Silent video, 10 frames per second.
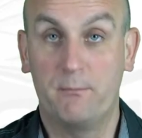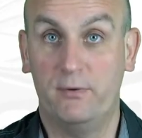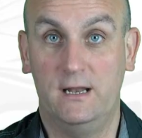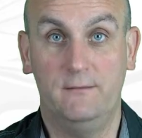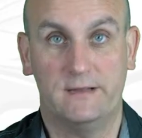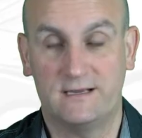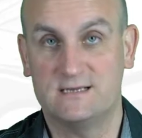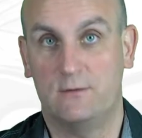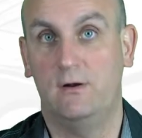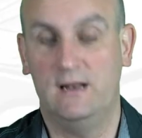Brilliant, because
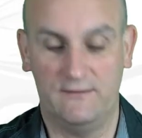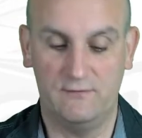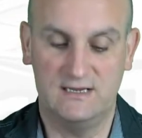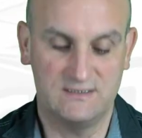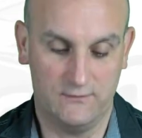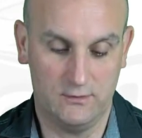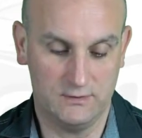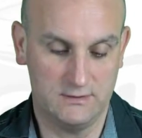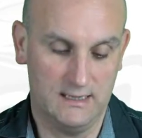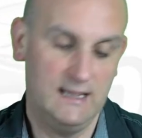they were only 11 years
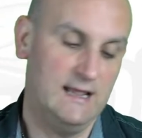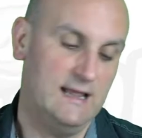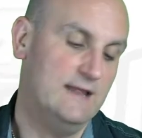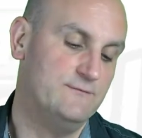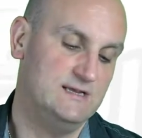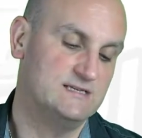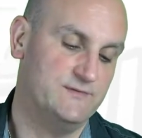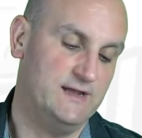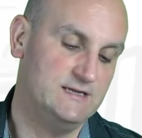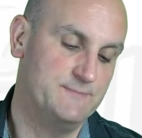
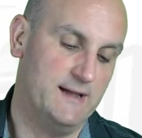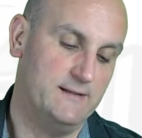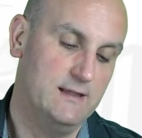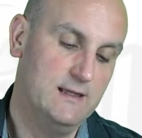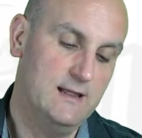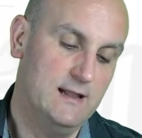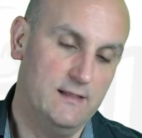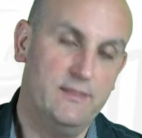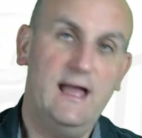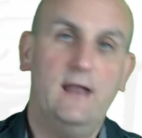of age. But
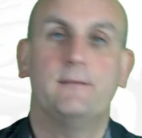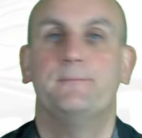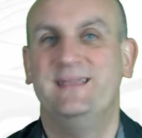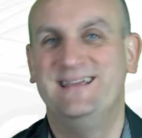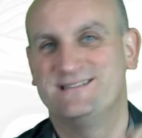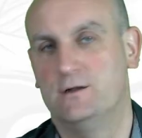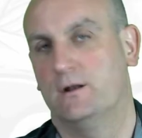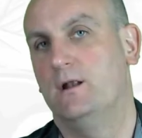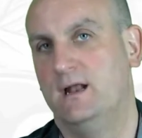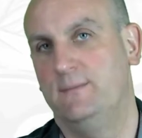that is not
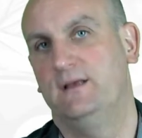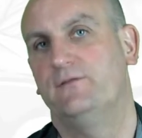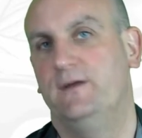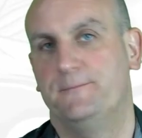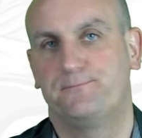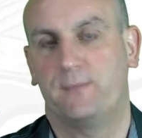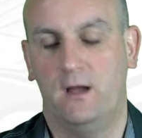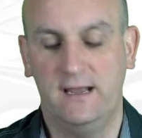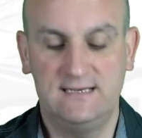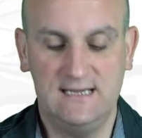a line of best fit.
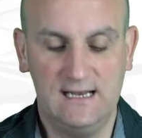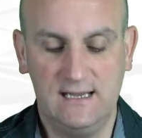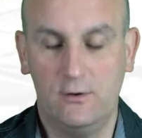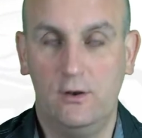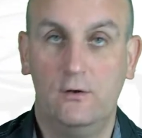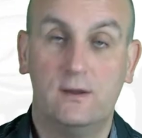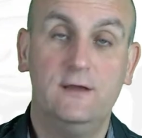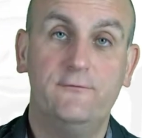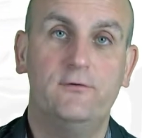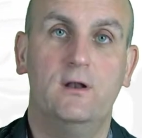Ideally, you're
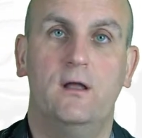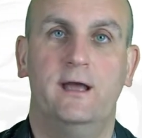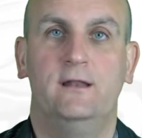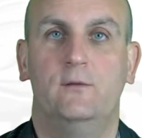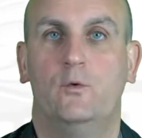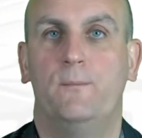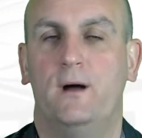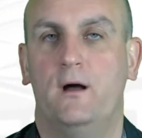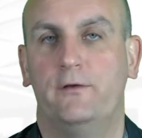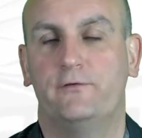looking for a line that will
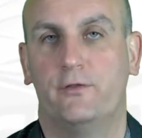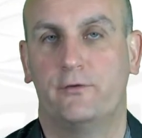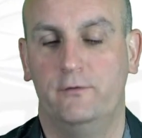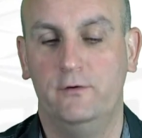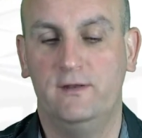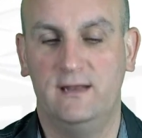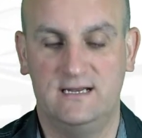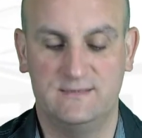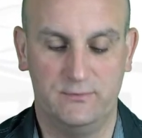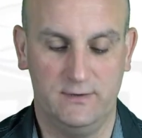pass through the
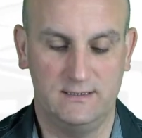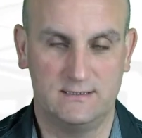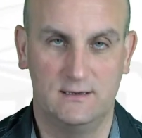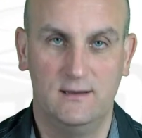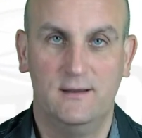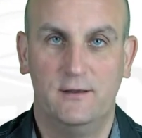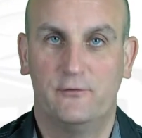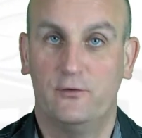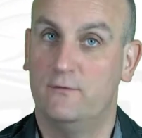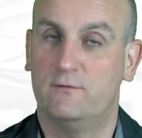data points,
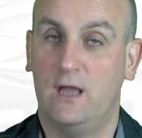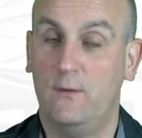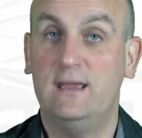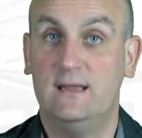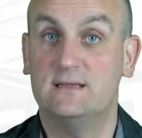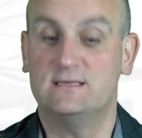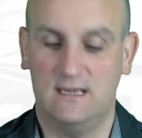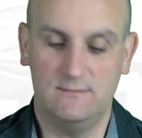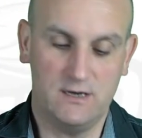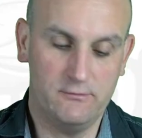sort of going in the
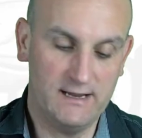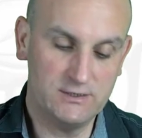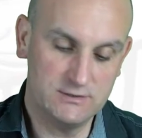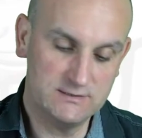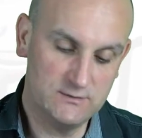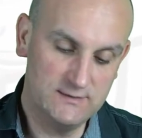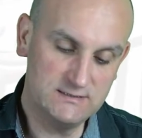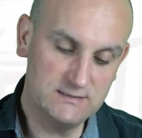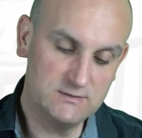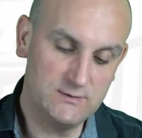same direction. So in
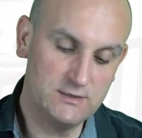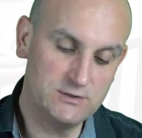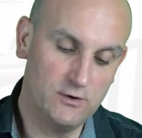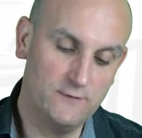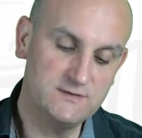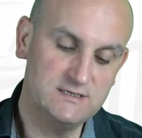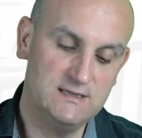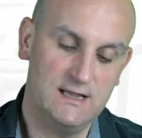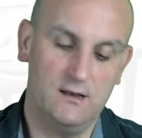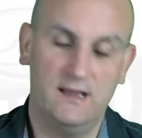this situation, obviously
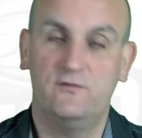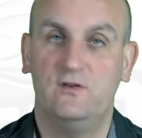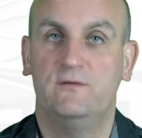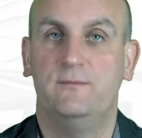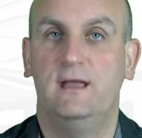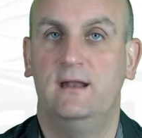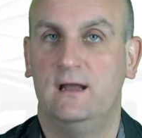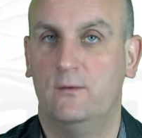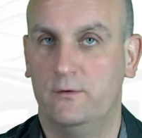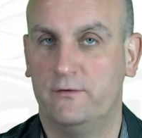that line seems to be
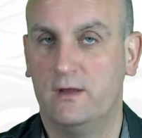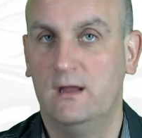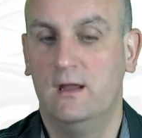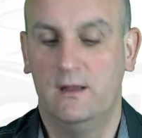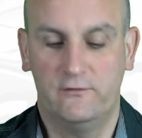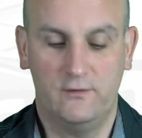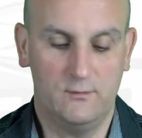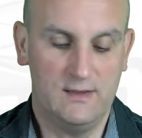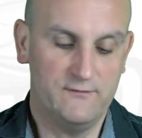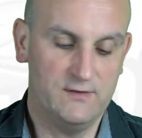heading upwards, so that
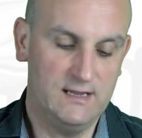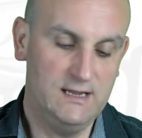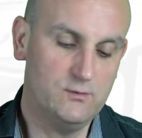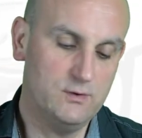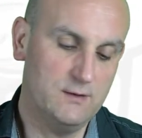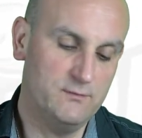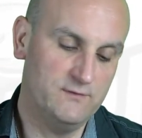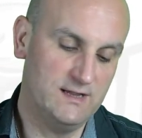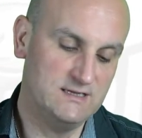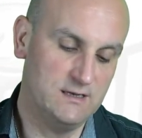we have an equal number
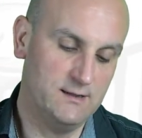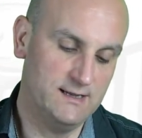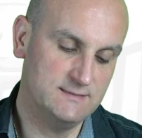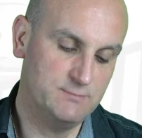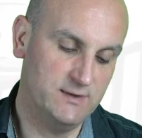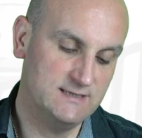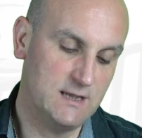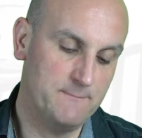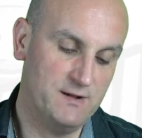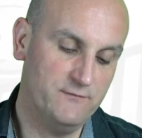of data line points
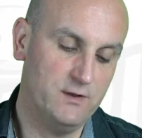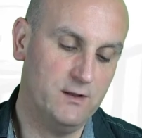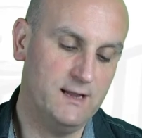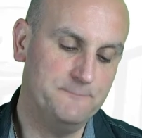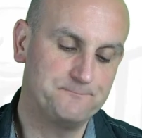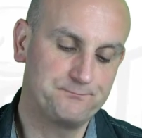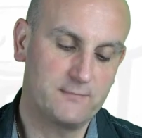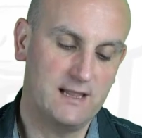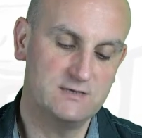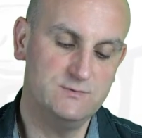above the line
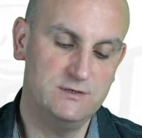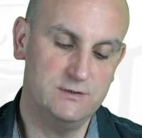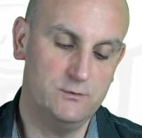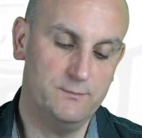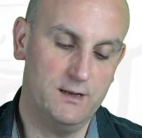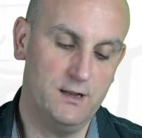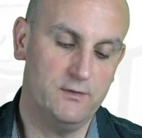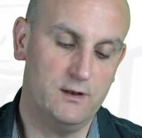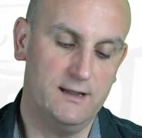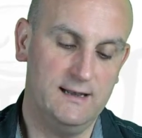as we do below
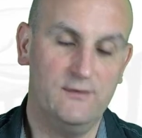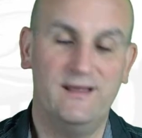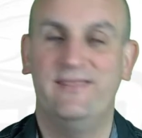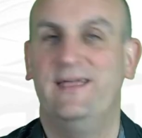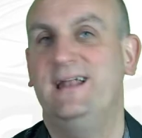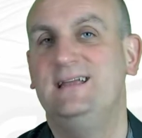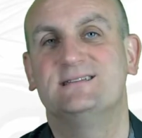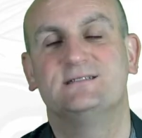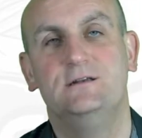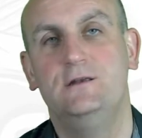the line. Now, that
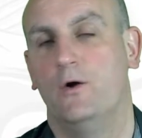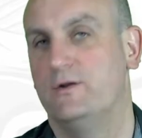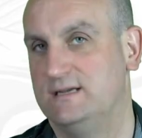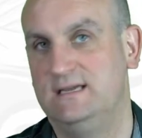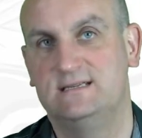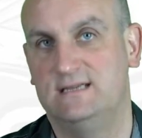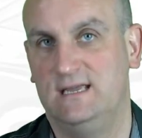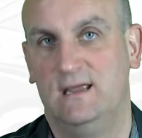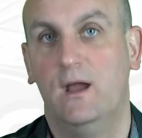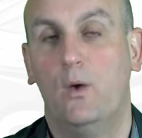is not
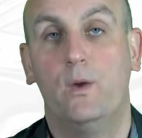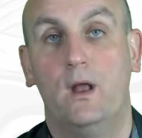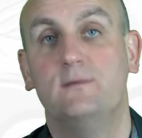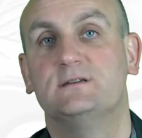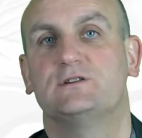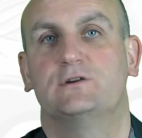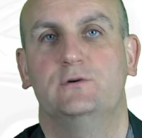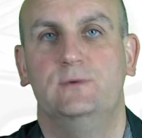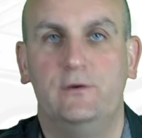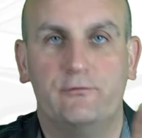easy. When I was at
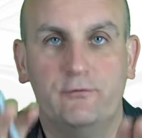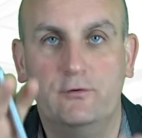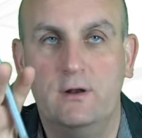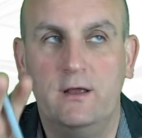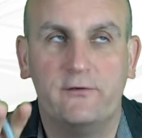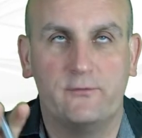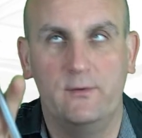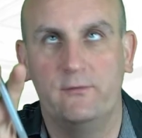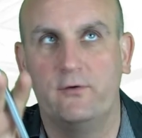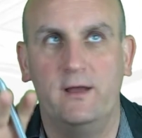school, we used rulers and
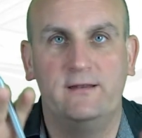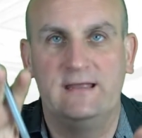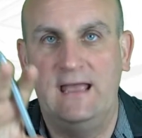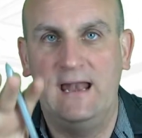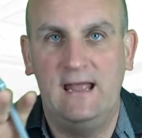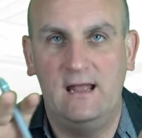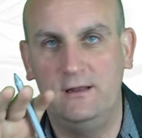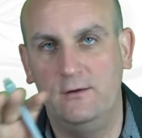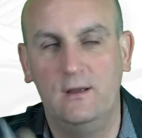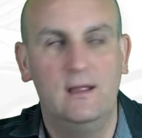we were trying to get it, and
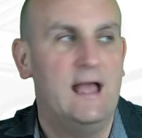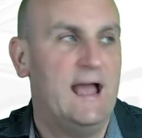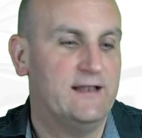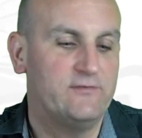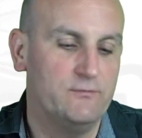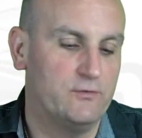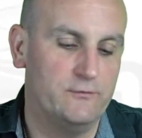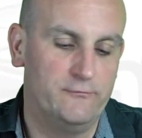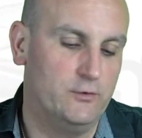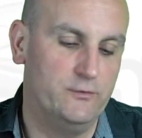you had some sort
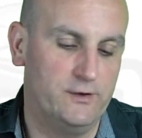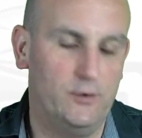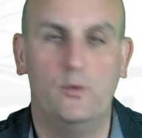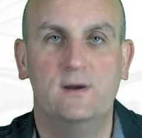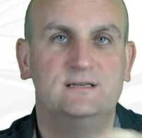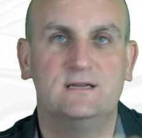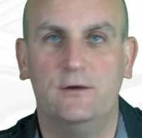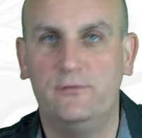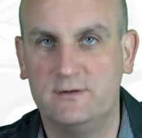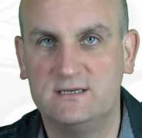of rule that it always had to
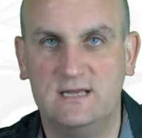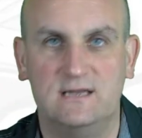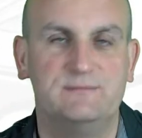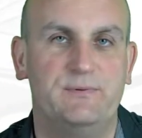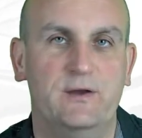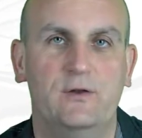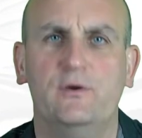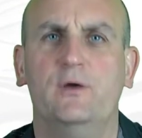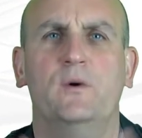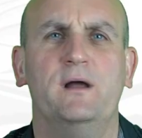go through the center point,
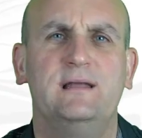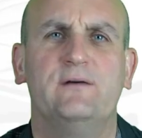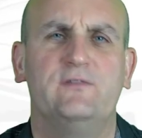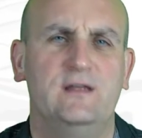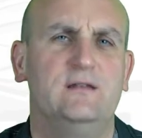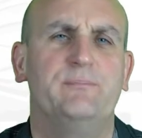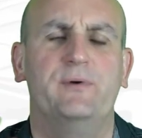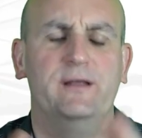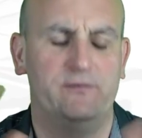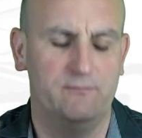or you worked out center
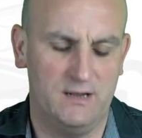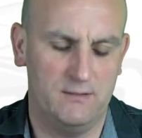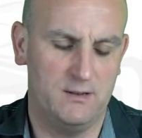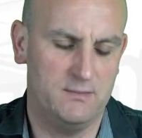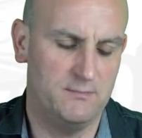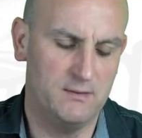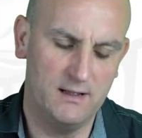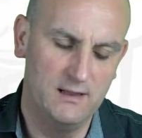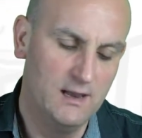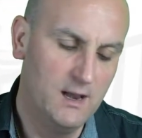points and blah, blah, blah, blah.